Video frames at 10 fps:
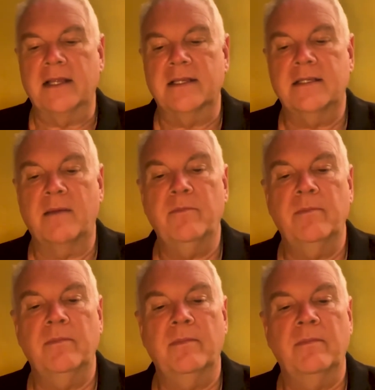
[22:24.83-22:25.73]

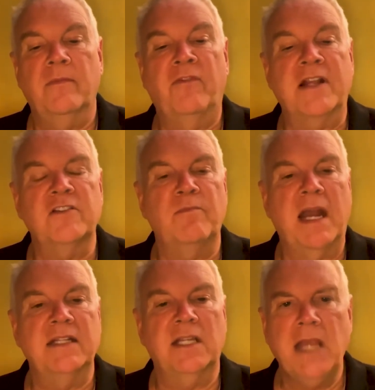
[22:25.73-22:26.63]
Some friends of
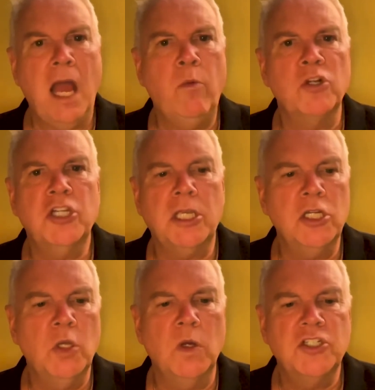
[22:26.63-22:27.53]
mine said, yeah, well, she can
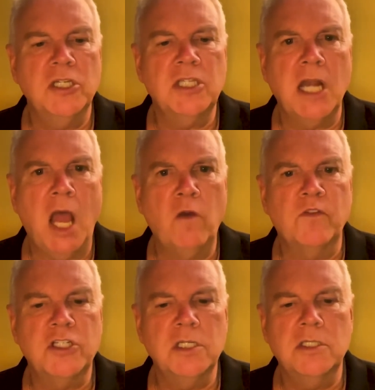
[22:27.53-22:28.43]
do it. She's an elf.
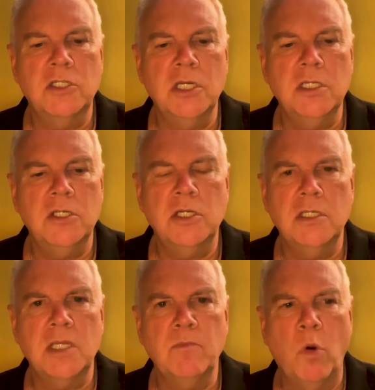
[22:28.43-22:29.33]

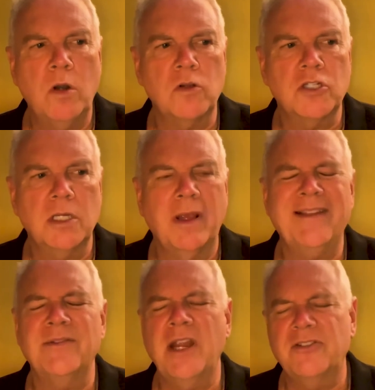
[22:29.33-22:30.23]
She's immortal.
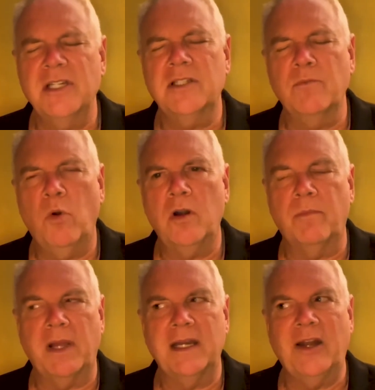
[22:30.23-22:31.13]
Yes, she's immortal,
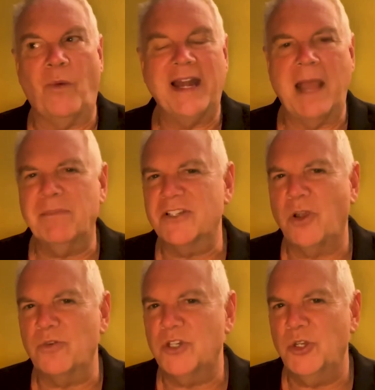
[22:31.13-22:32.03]
but, you know, in
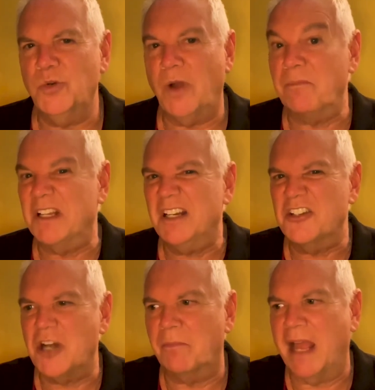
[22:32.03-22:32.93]
episode 2, I'm going to
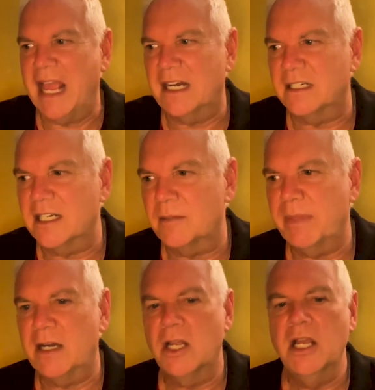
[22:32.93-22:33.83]
jump ahead a little
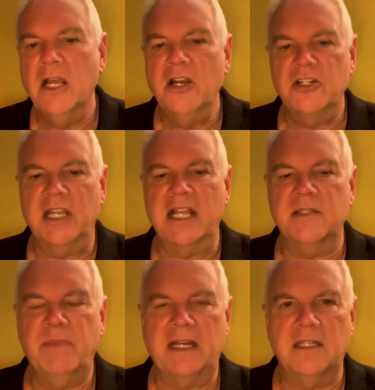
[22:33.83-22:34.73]
bit. She gets
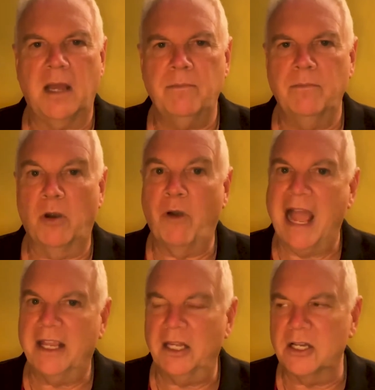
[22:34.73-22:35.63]
picked up
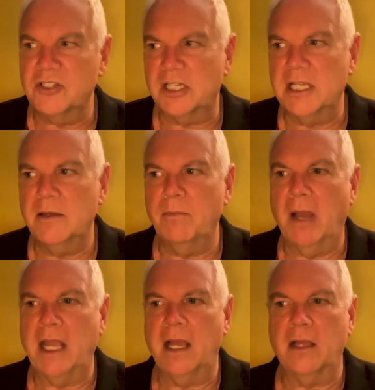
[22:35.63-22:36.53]
miraculously
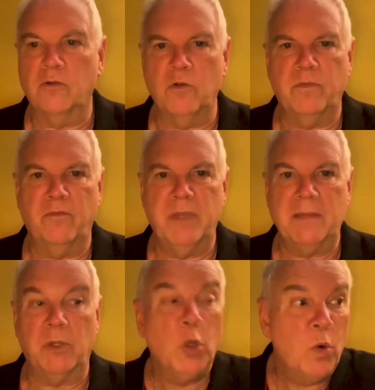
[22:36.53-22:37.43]
by a group of
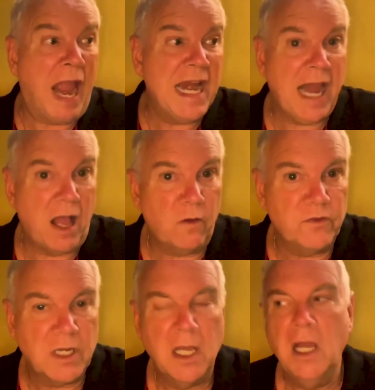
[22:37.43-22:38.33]
people who hate
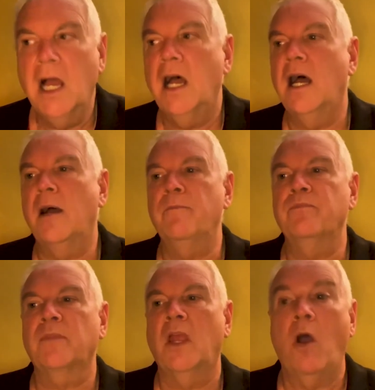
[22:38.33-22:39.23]
elves on
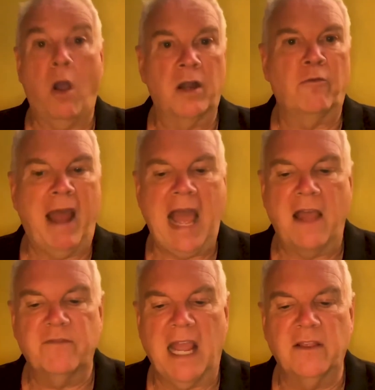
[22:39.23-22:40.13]
a
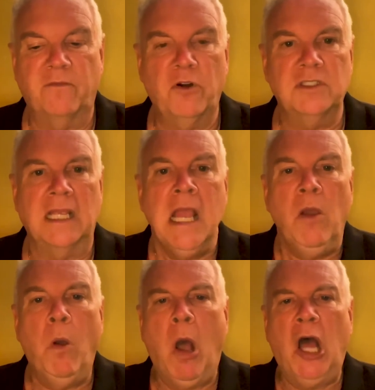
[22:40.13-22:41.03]
raft, and the first thing,
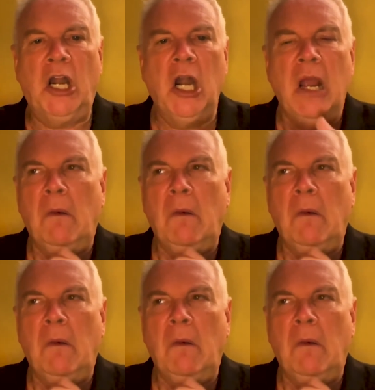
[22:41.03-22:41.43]
water.